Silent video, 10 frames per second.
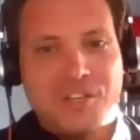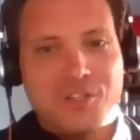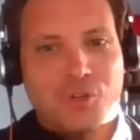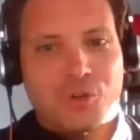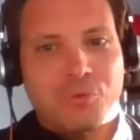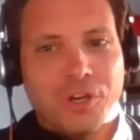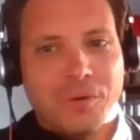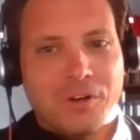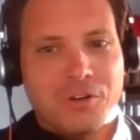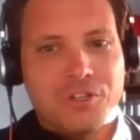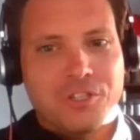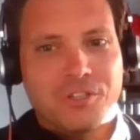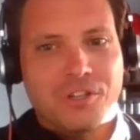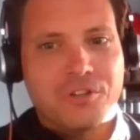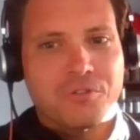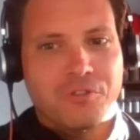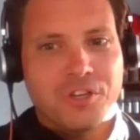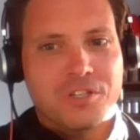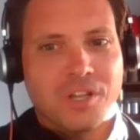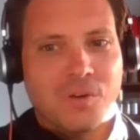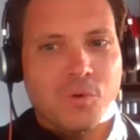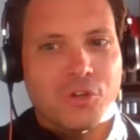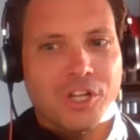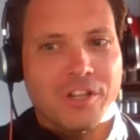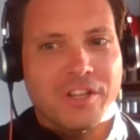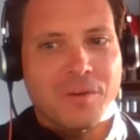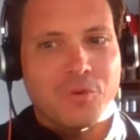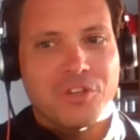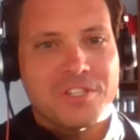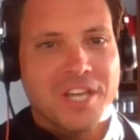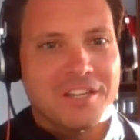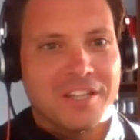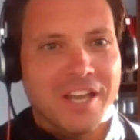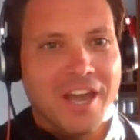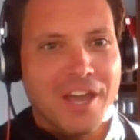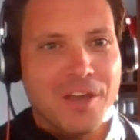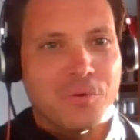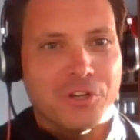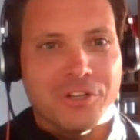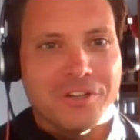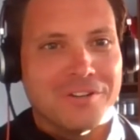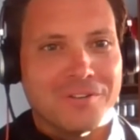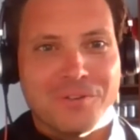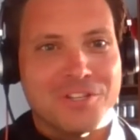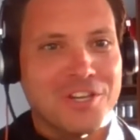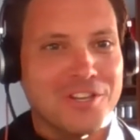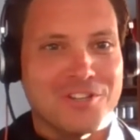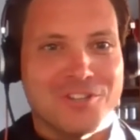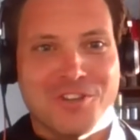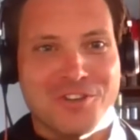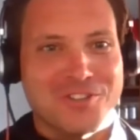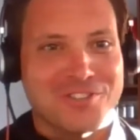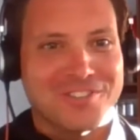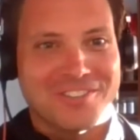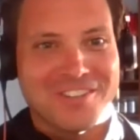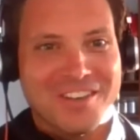you summed it up pretty well, because you lost the first leg 1-0 and then won the second leg 8-1, which is just